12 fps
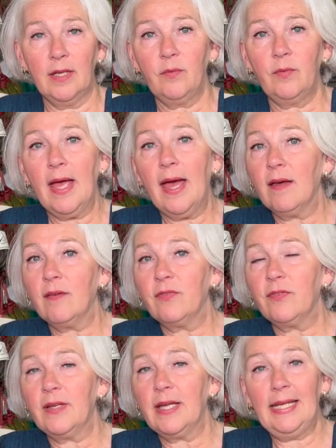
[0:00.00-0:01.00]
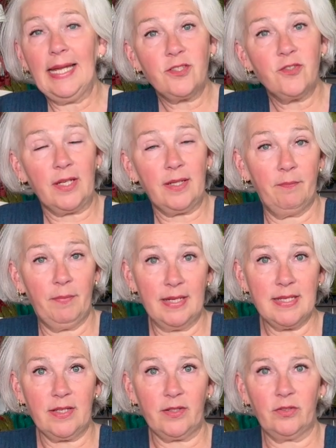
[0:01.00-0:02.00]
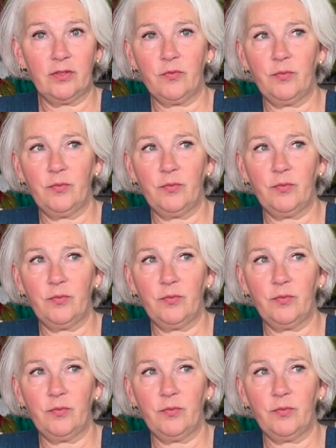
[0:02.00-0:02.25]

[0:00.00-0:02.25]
We have electric bicycles,